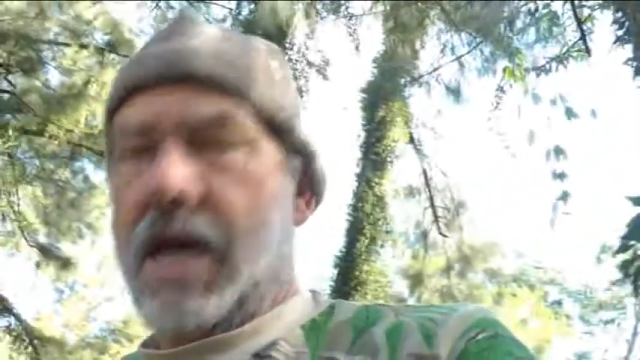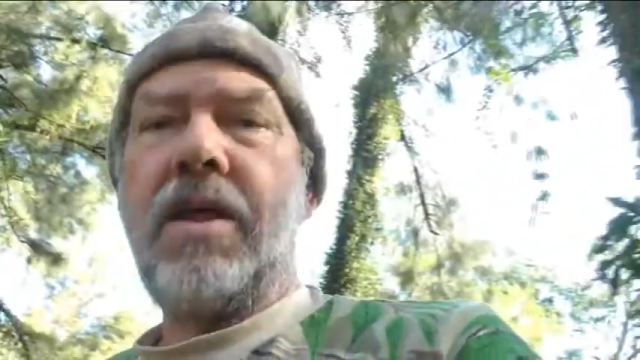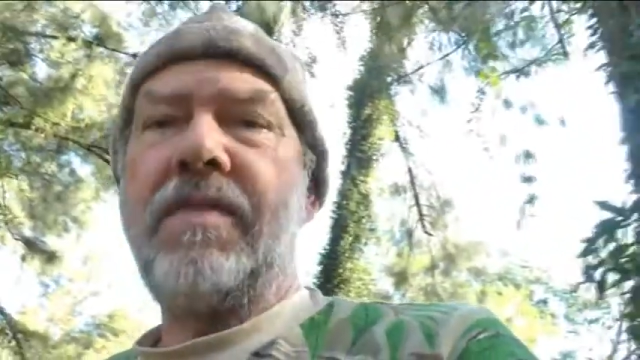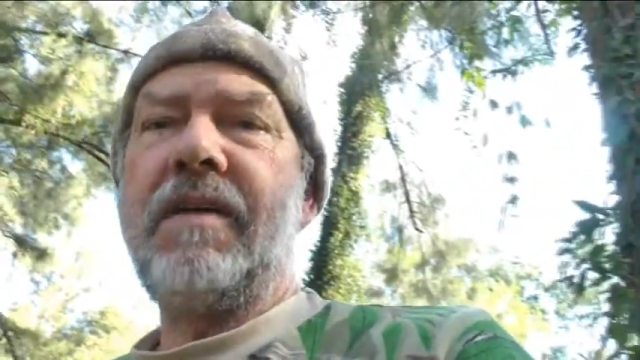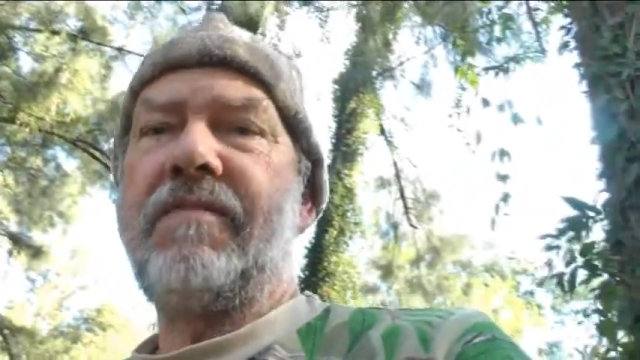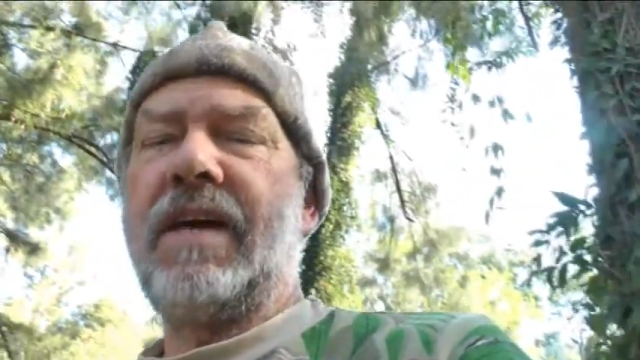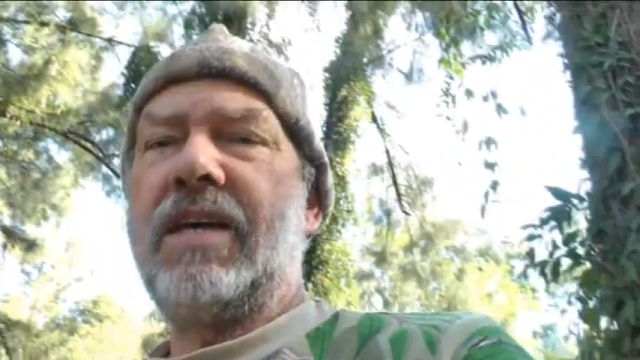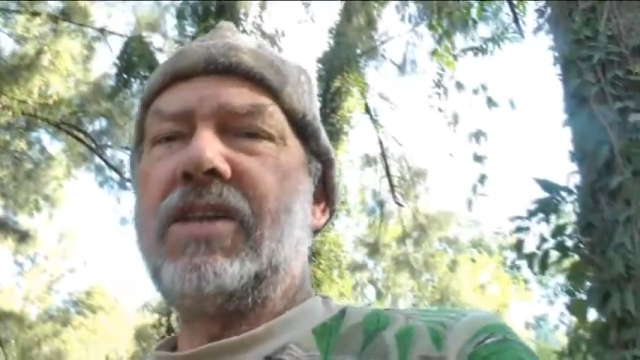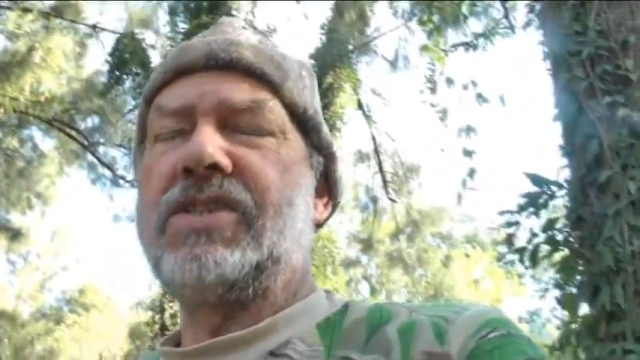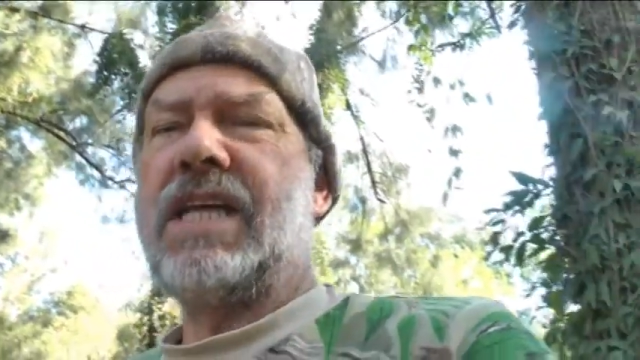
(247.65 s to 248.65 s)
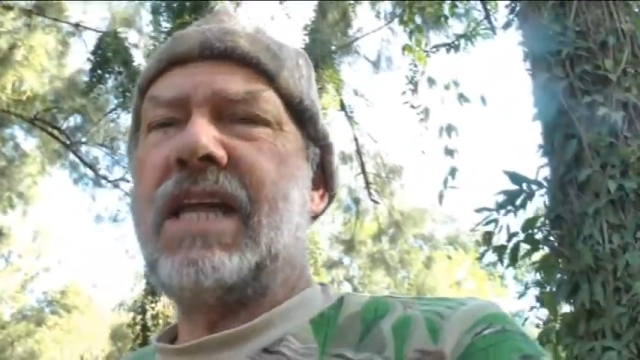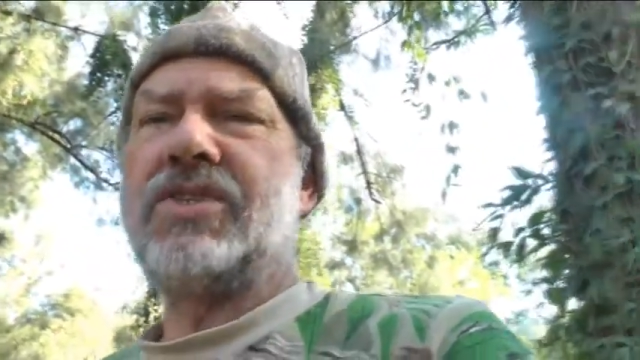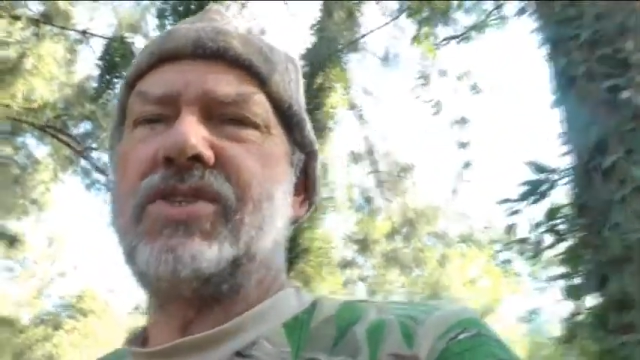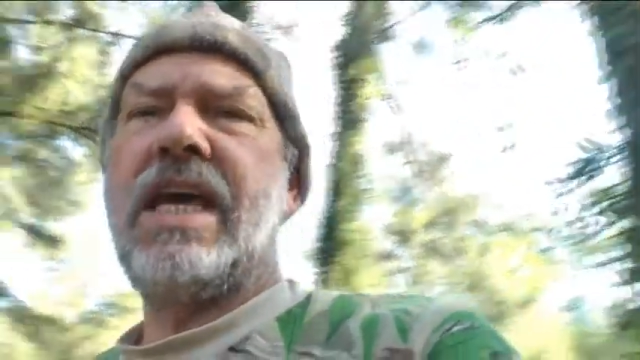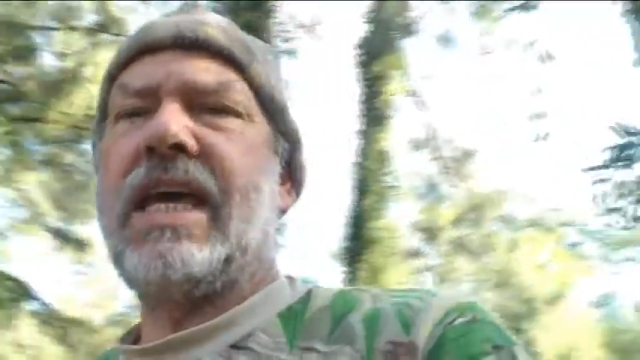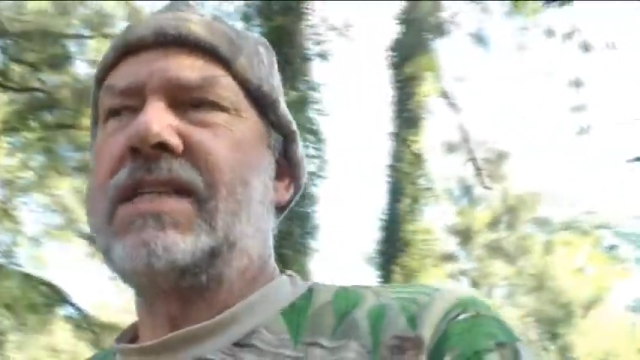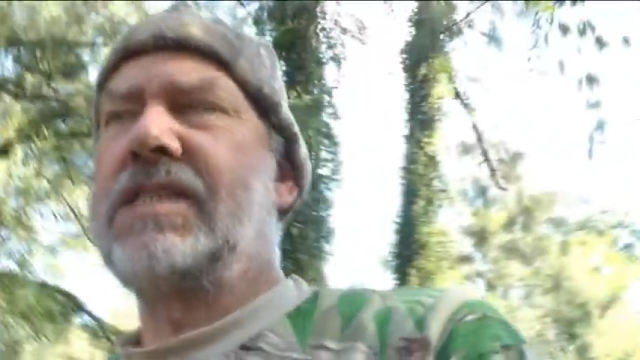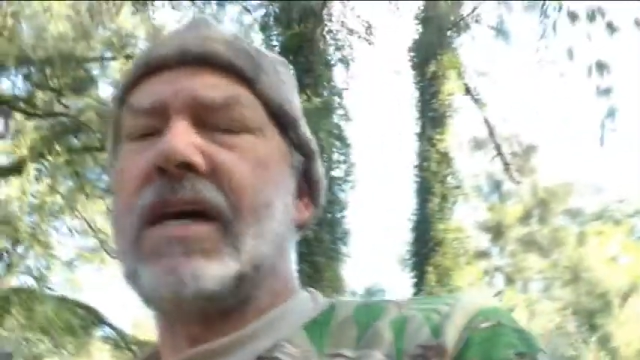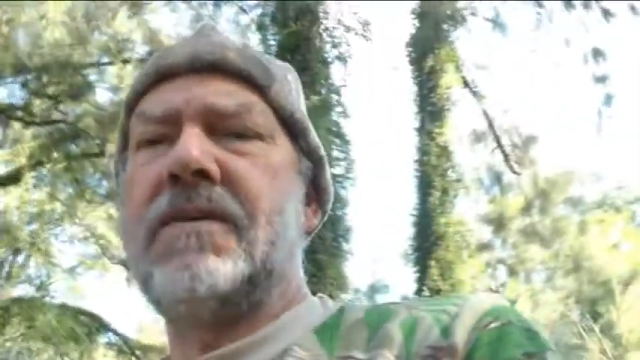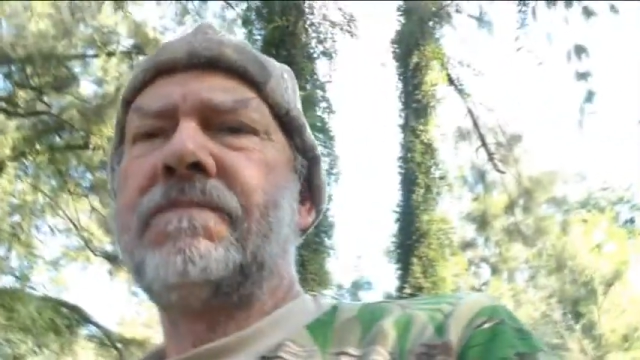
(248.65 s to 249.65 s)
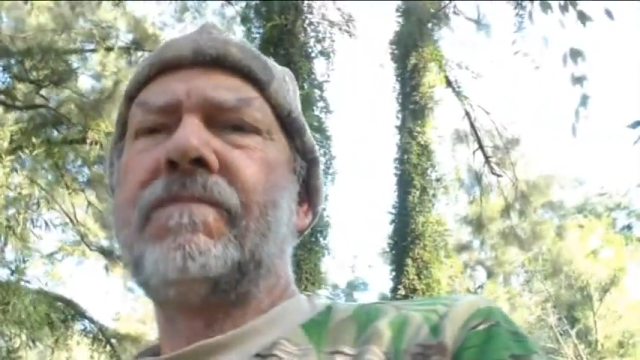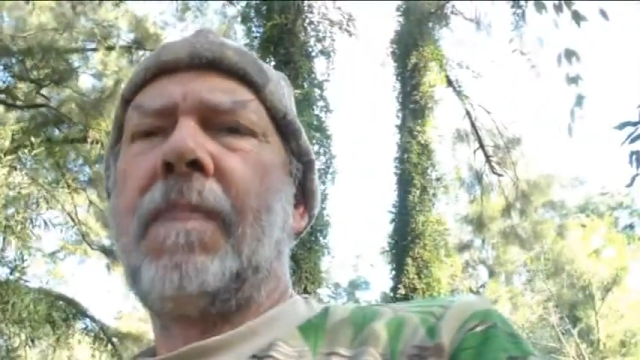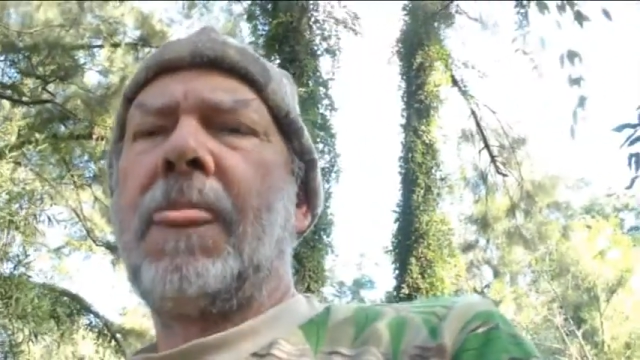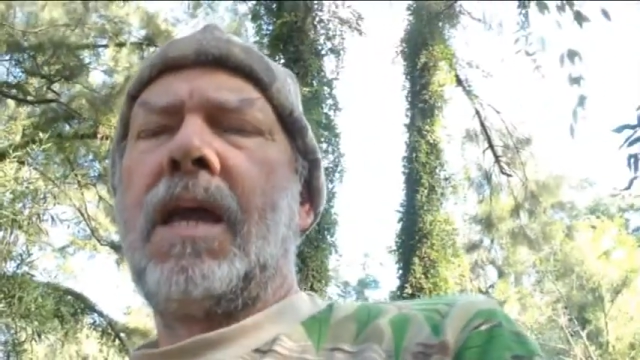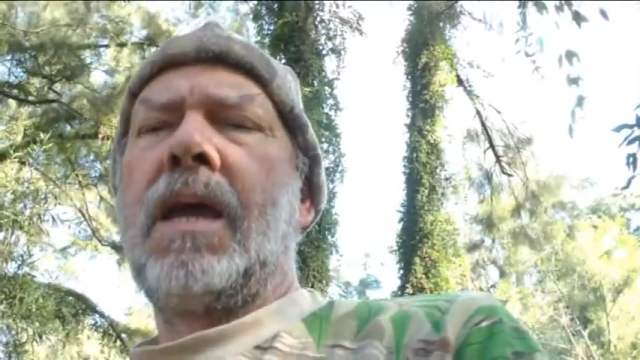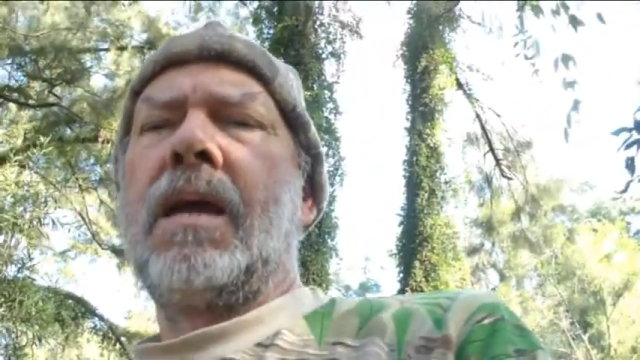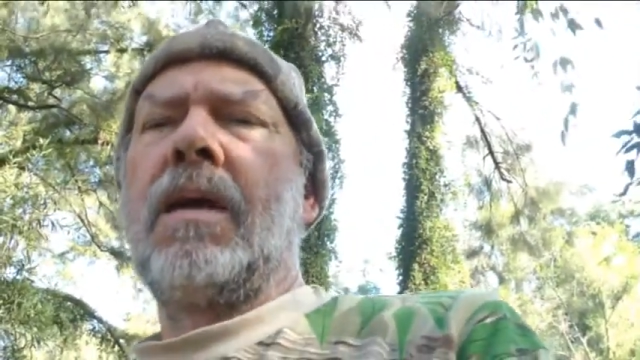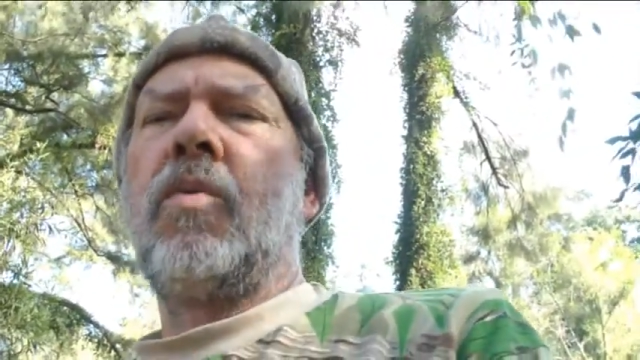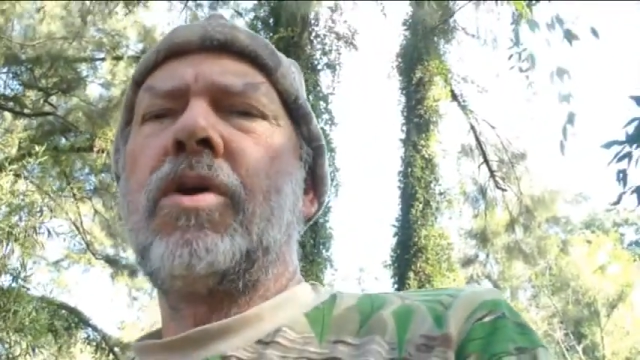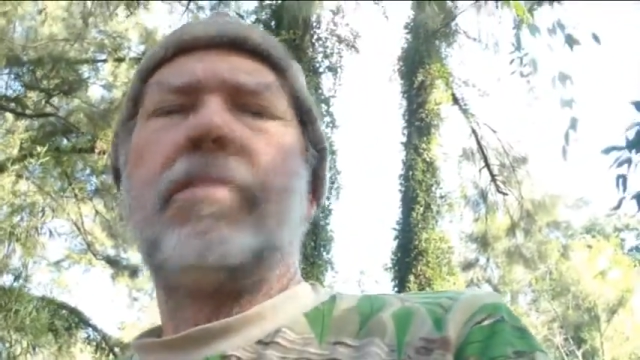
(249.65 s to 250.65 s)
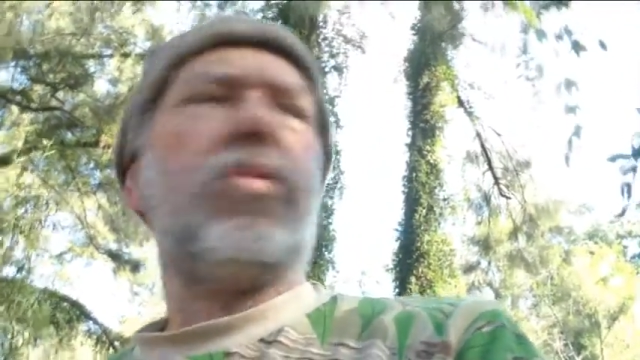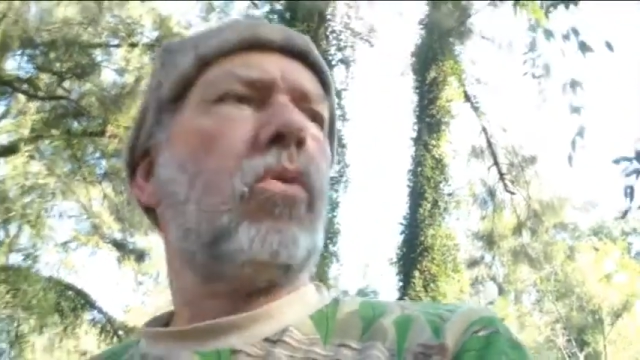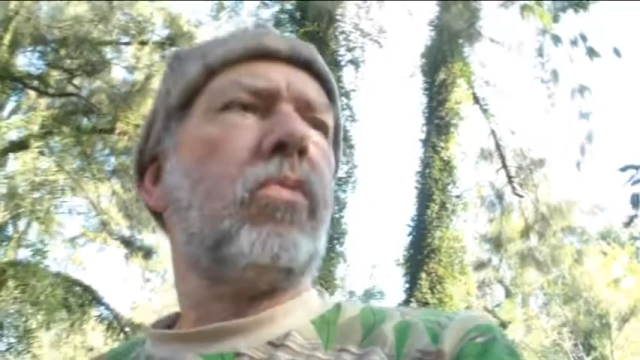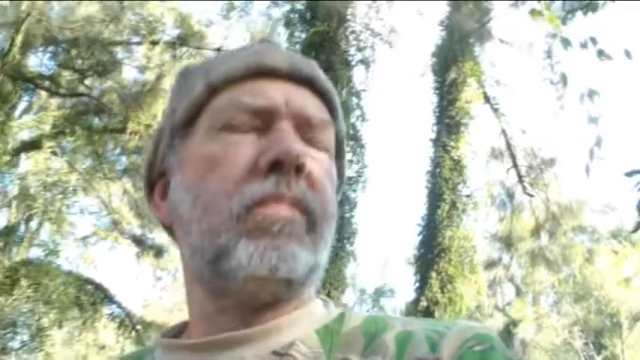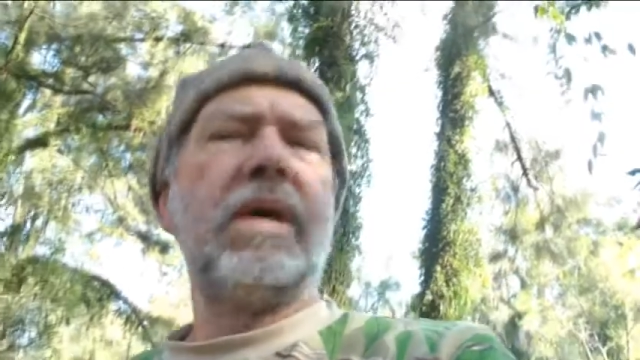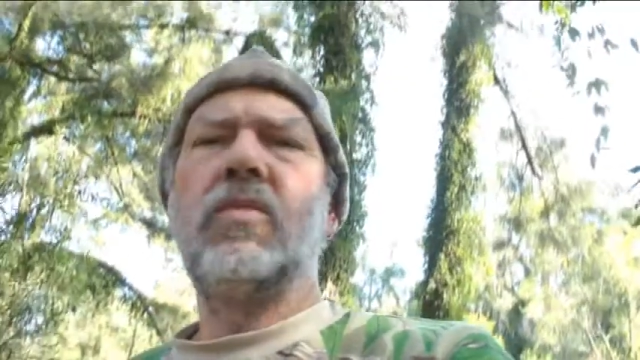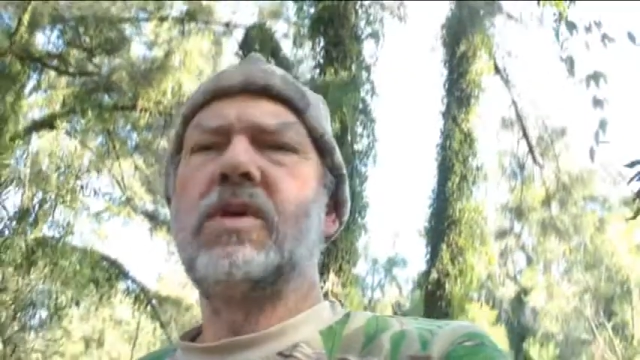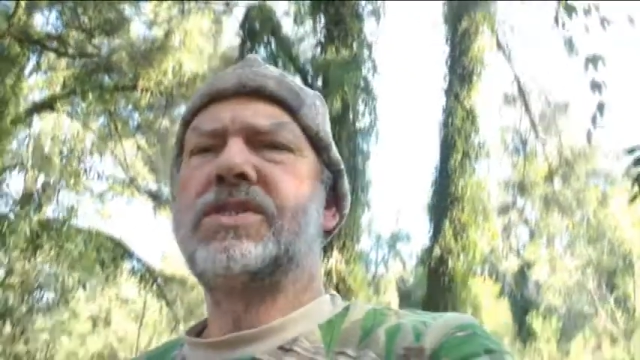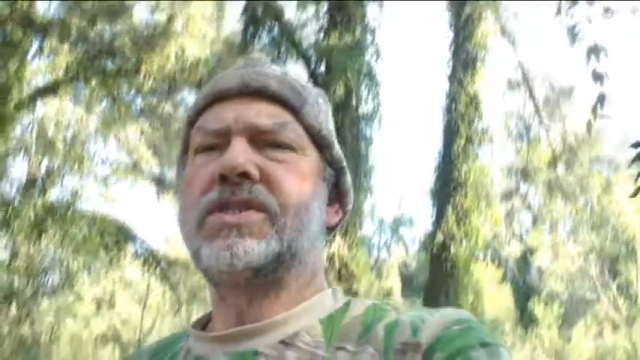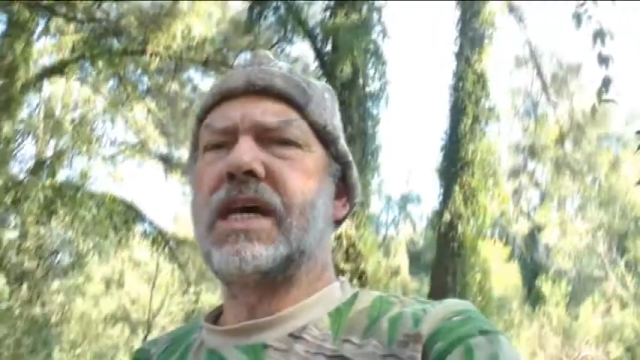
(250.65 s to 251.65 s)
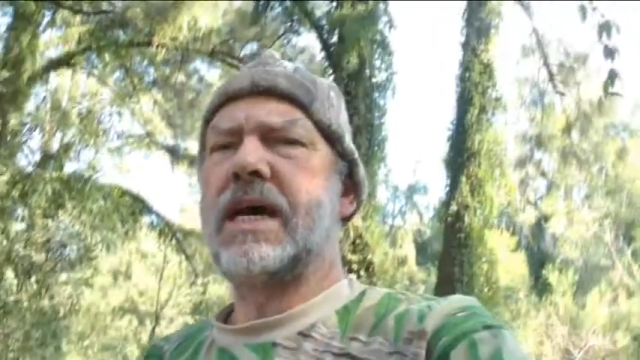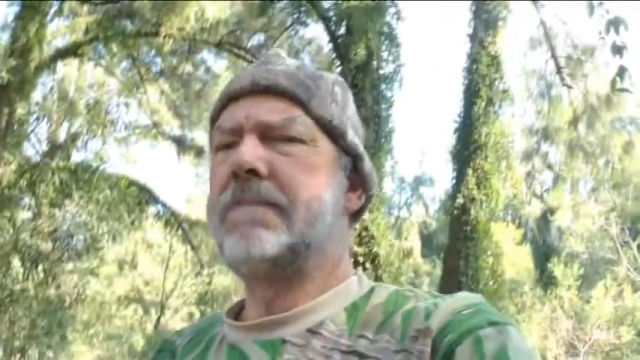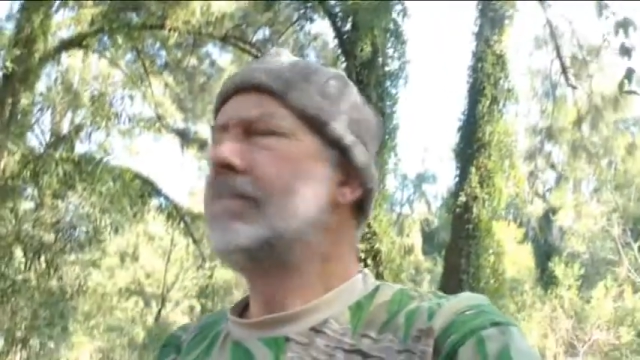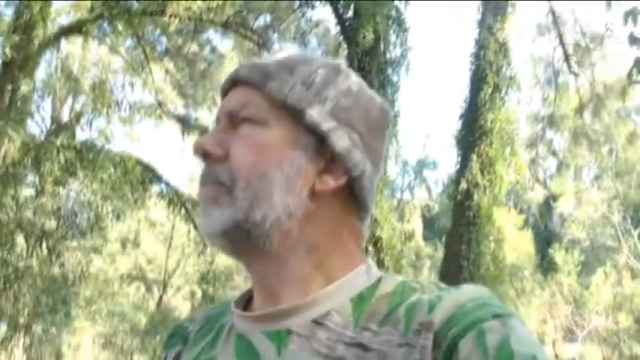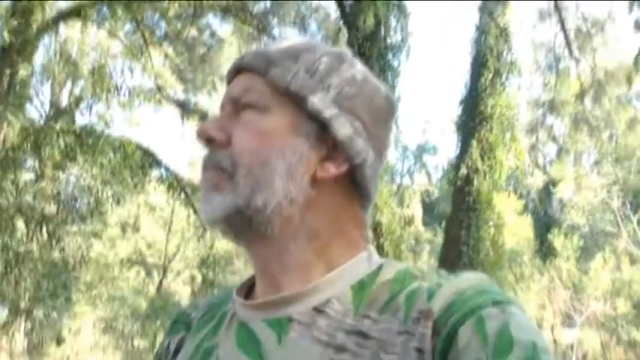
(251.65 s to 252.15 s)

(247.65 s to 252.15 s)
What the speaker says: and I think fairly easy to understand. So, what I brought with me was a